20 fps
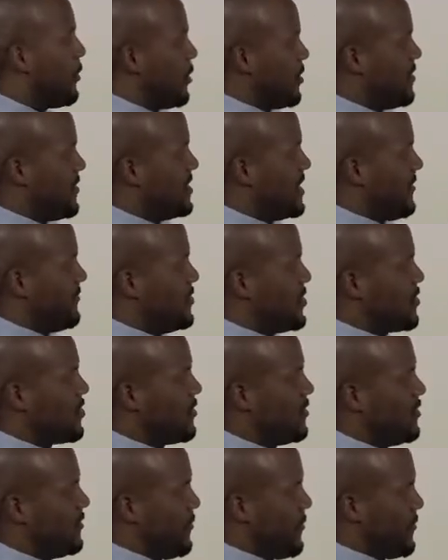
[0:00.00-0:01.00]
part of the
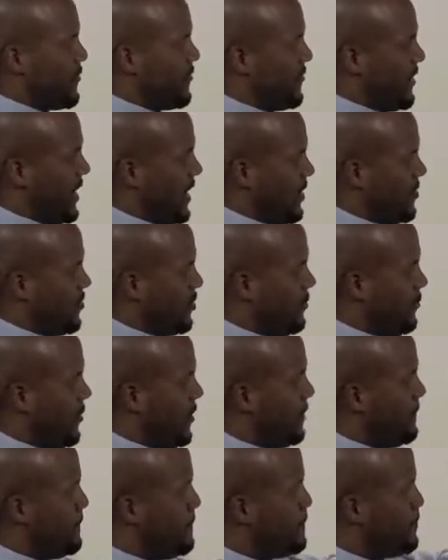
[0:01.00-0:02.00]
definition of diversification,
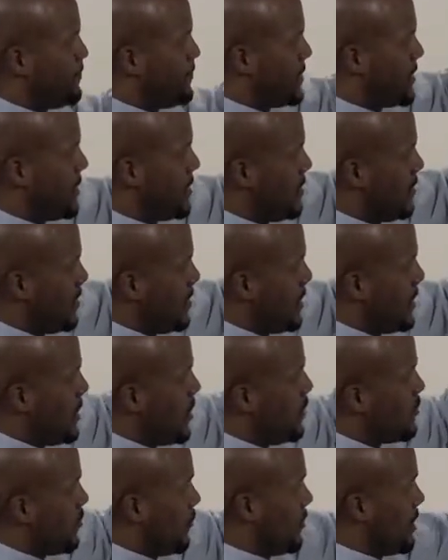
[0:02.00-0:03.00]
right?
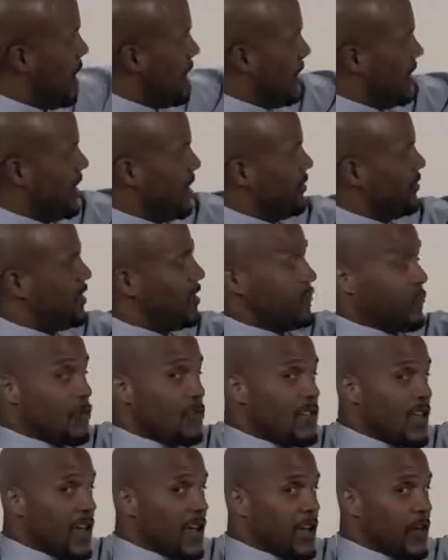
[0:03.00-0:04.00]
So we got guaranteed
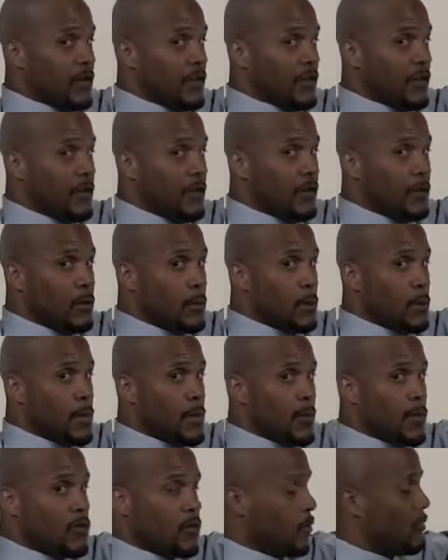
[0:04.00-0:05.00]
versus non-guaranteed.
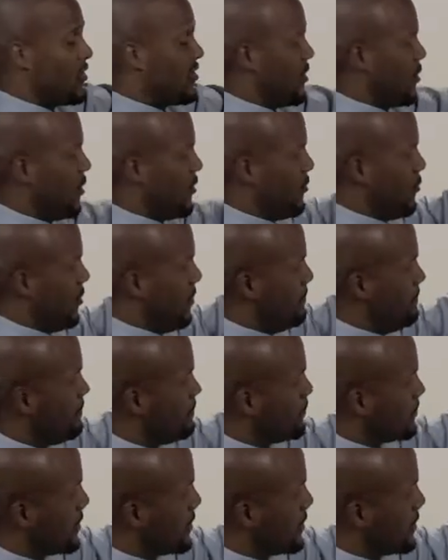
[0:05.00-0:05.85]
So what's our other one?